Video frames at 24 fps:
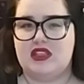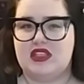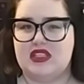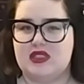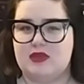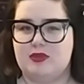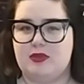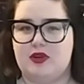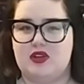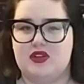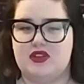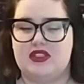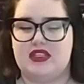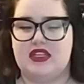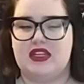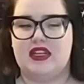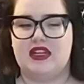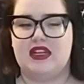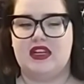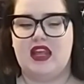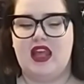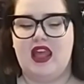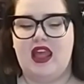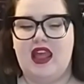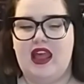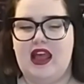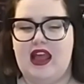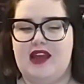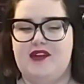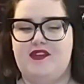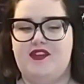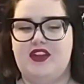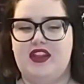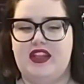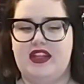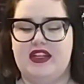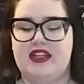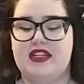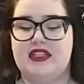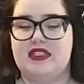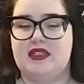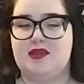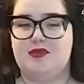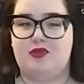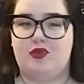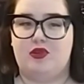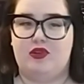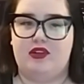this person, I feel like it's
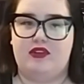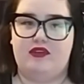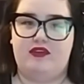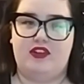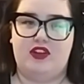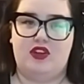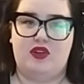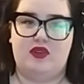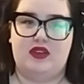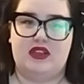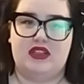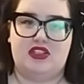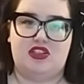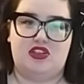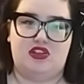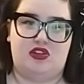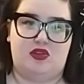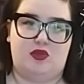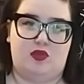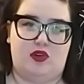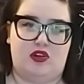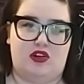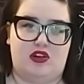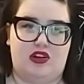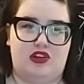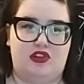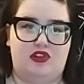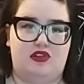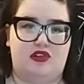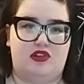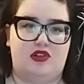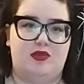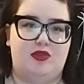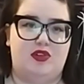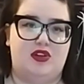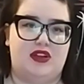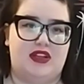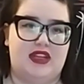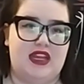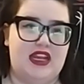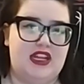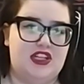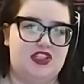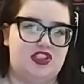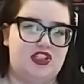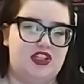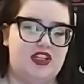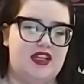important for you this year to work on your
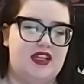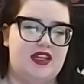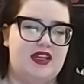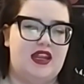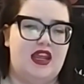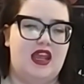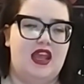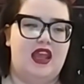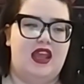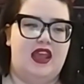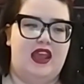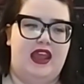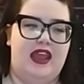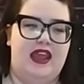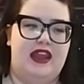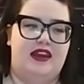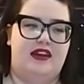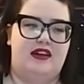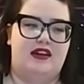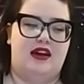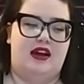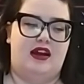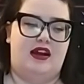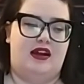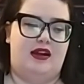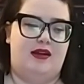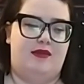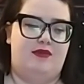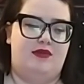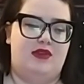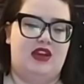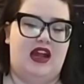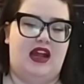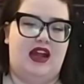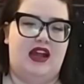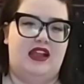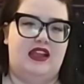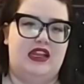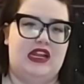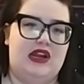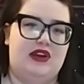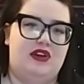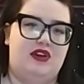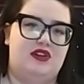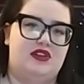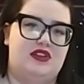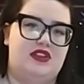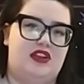communication and not allow
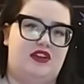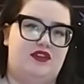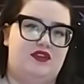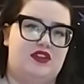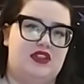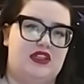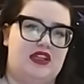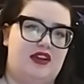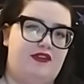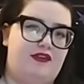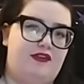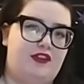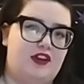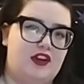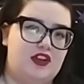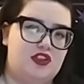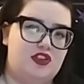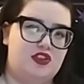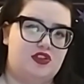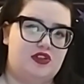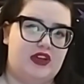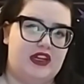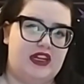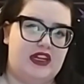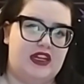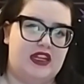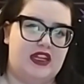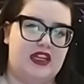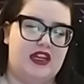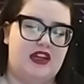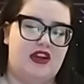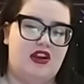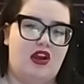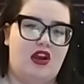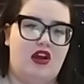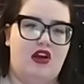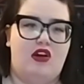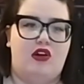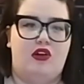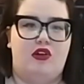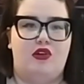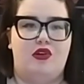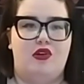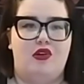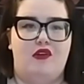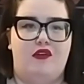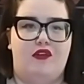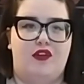yourself to get frustrated or
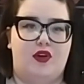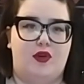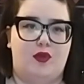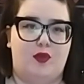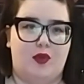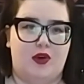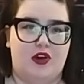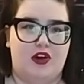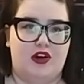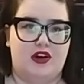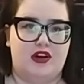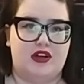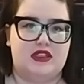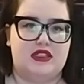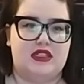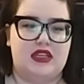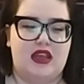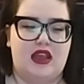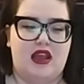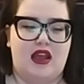overworked,